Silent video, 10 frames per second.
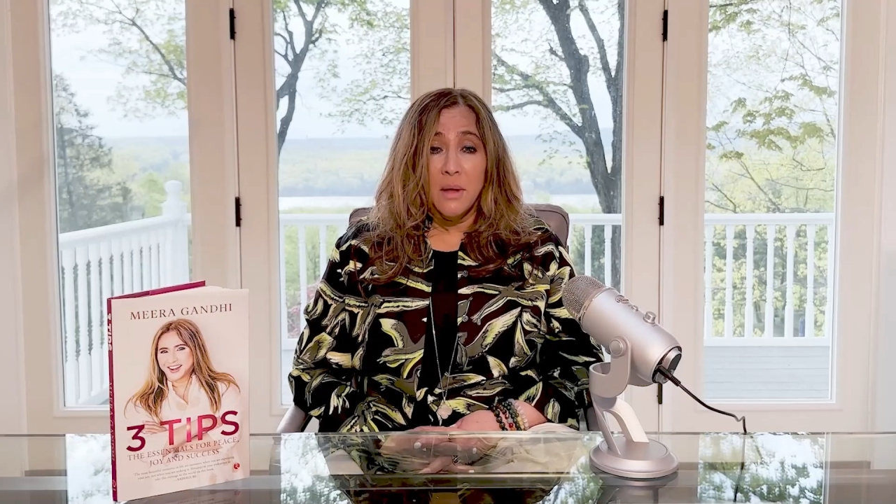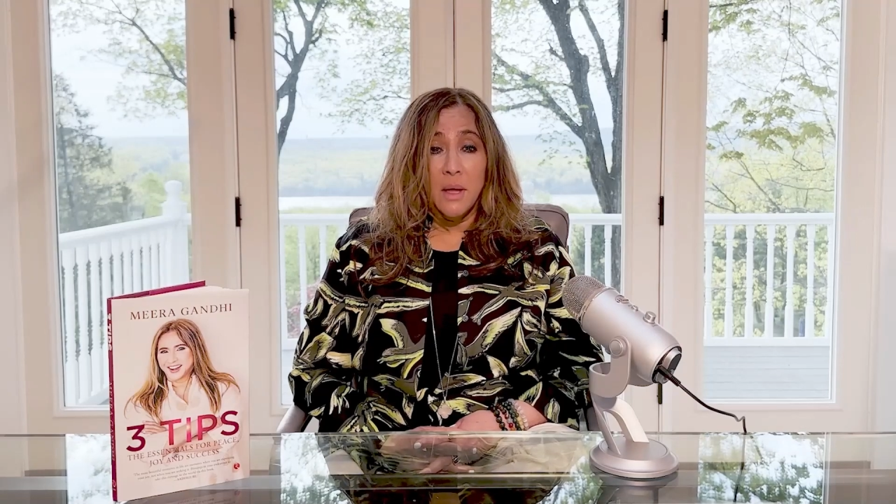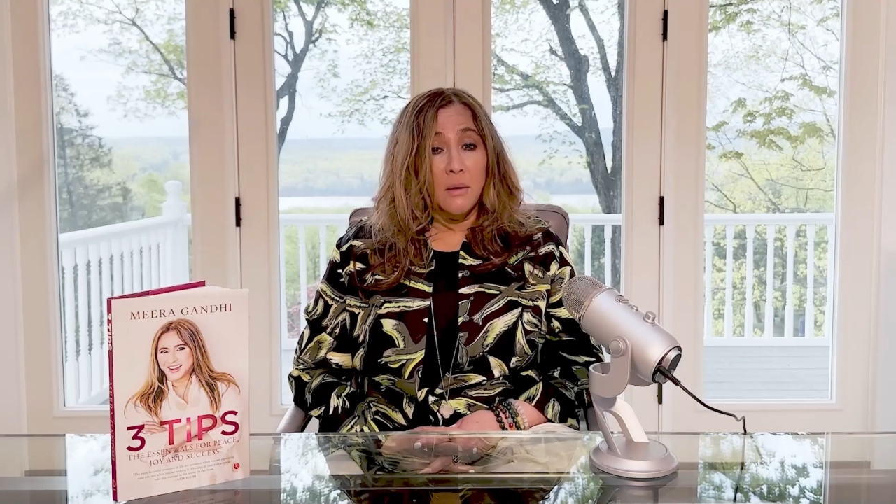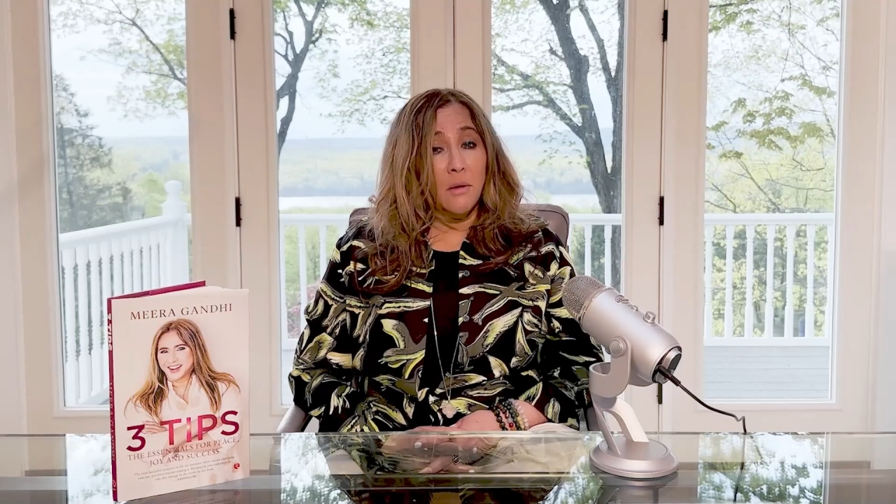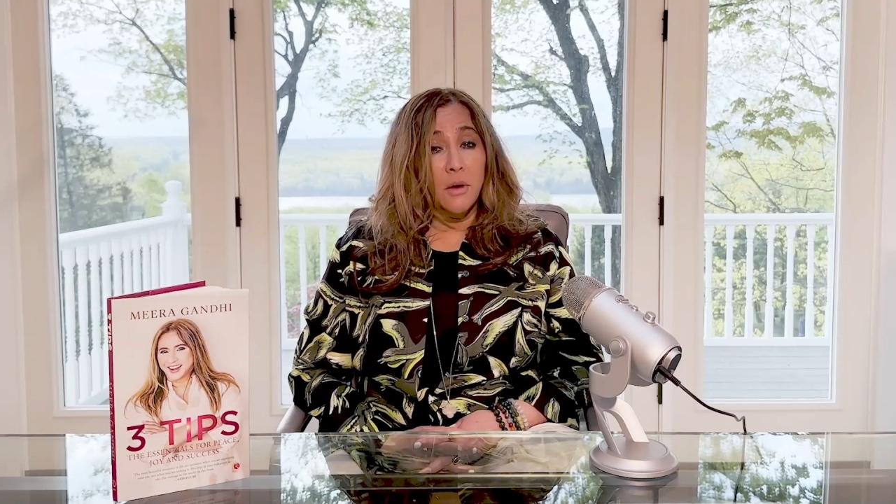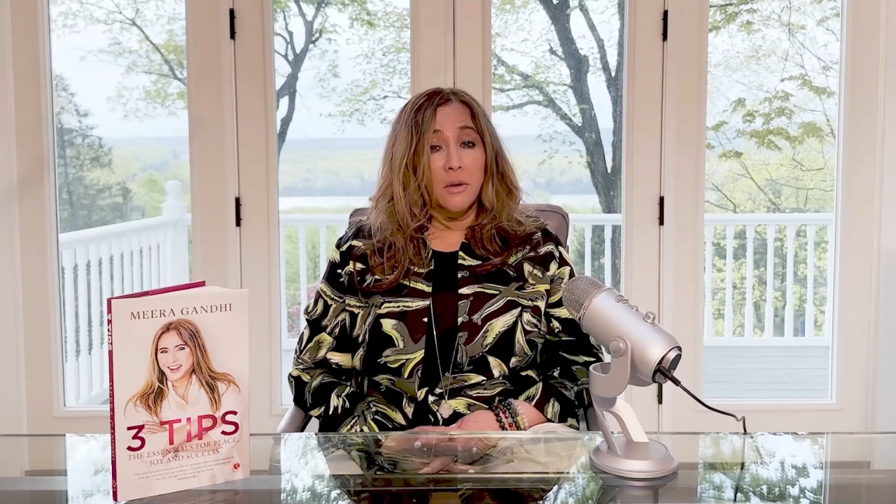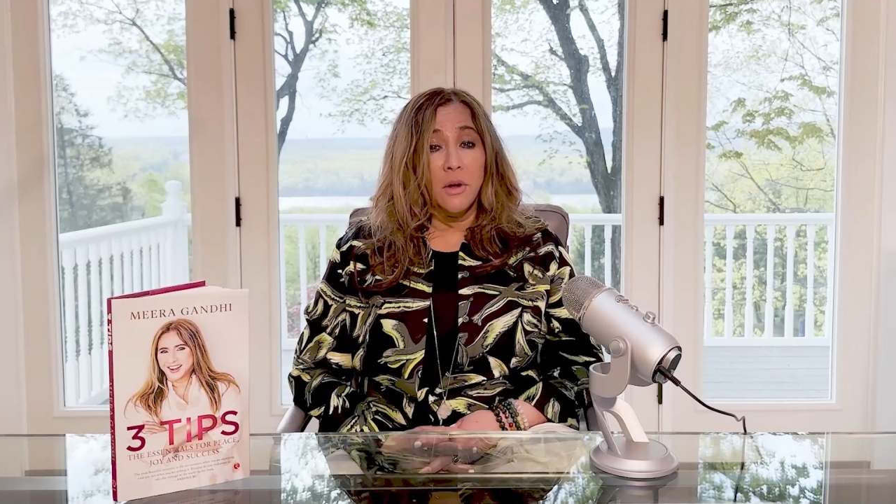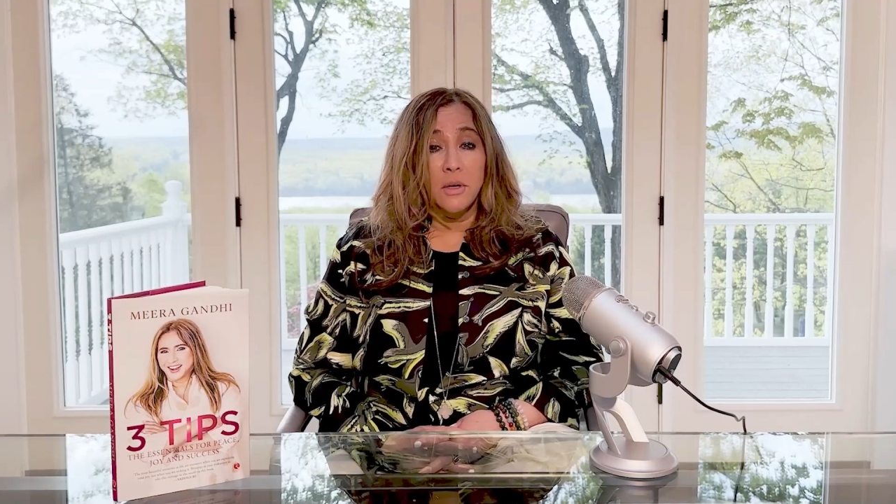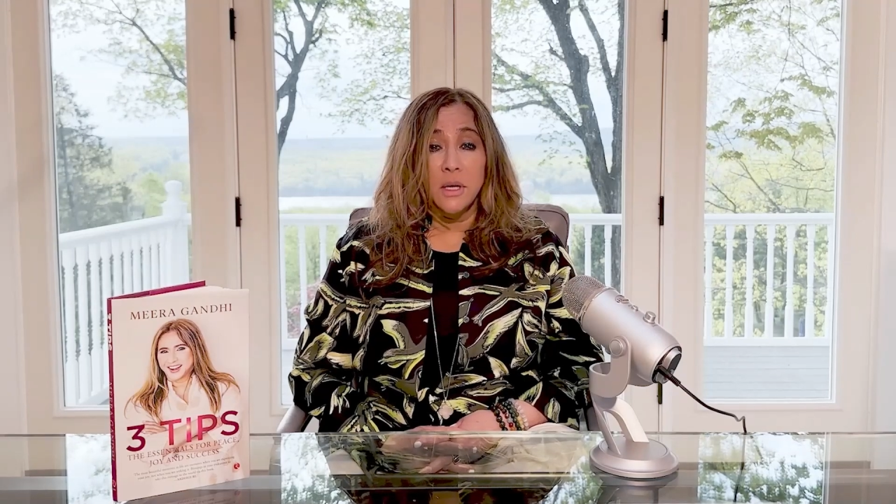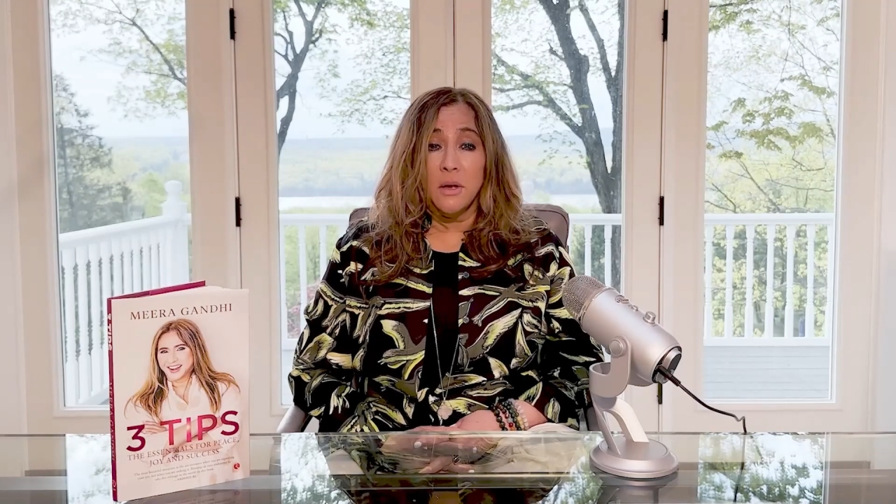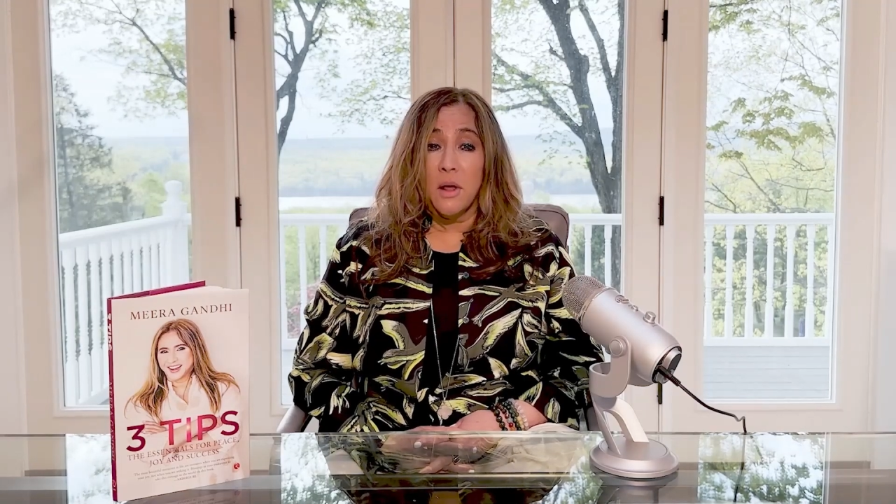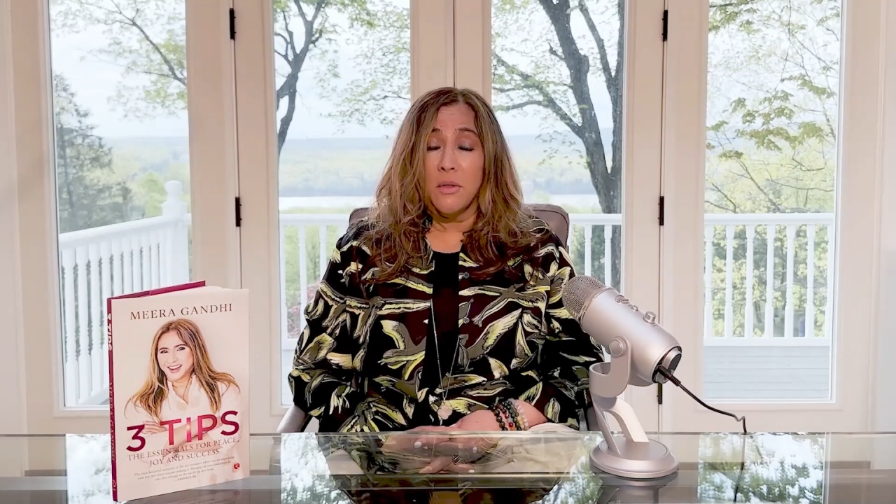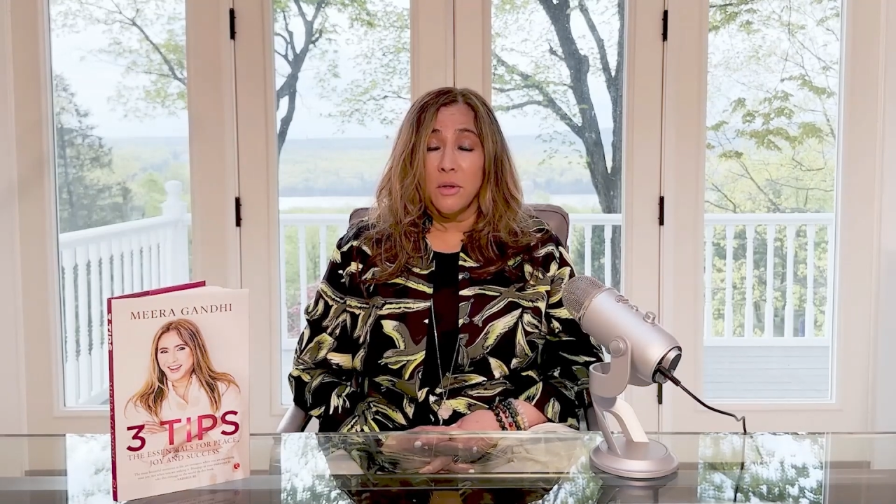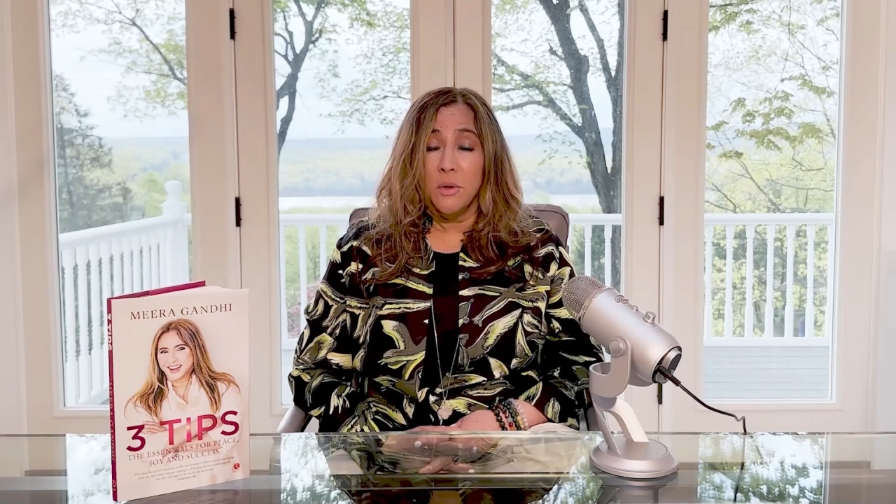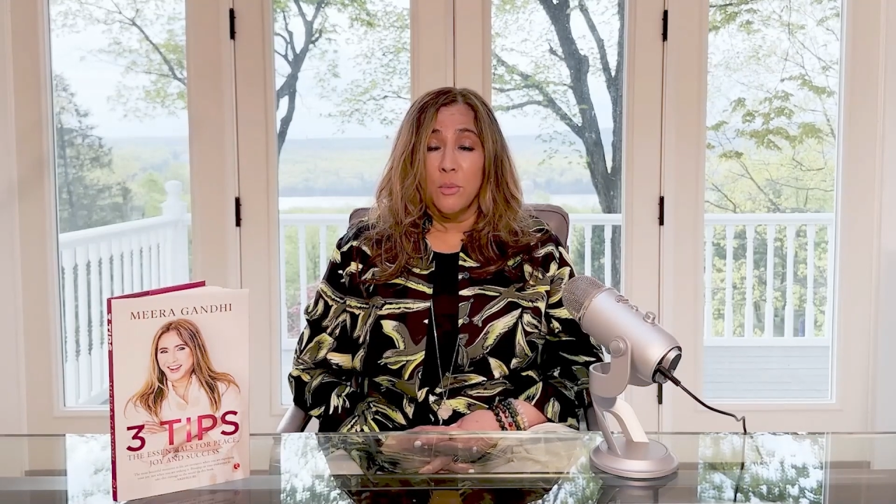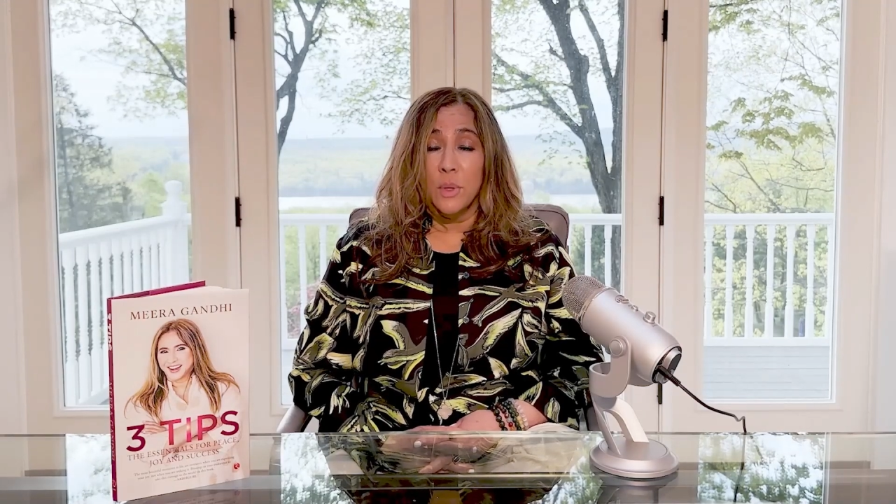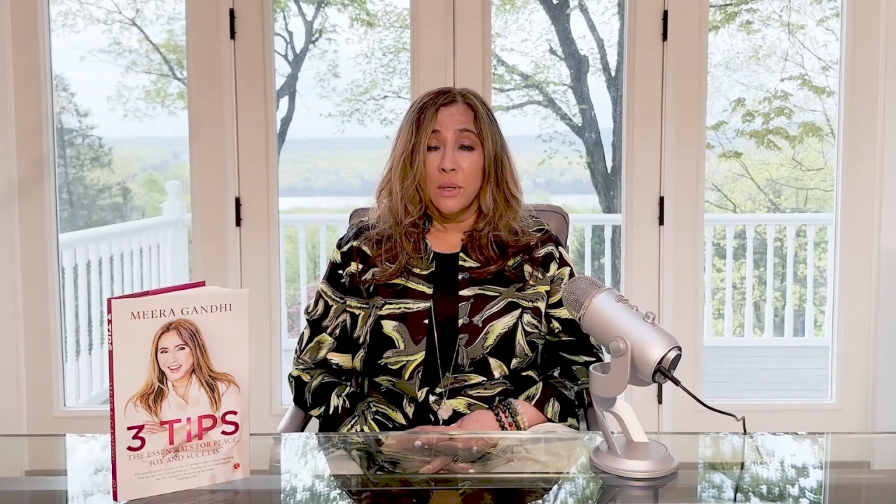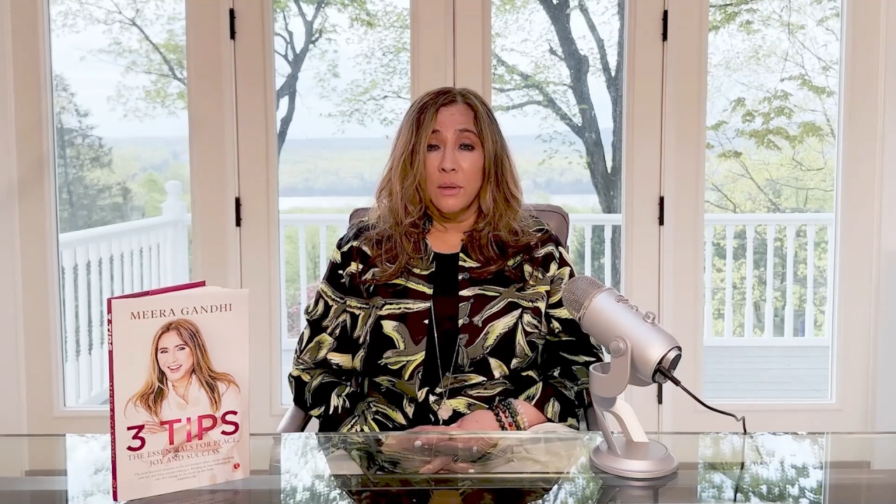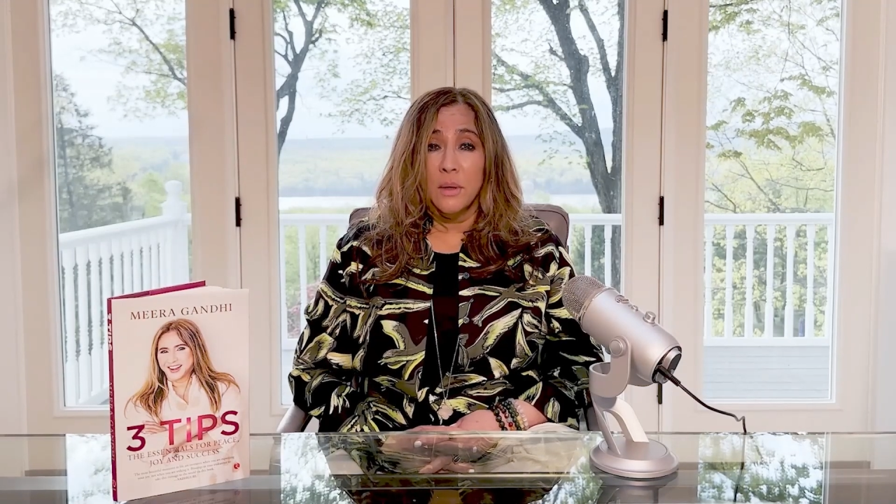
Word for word: and not hurting another human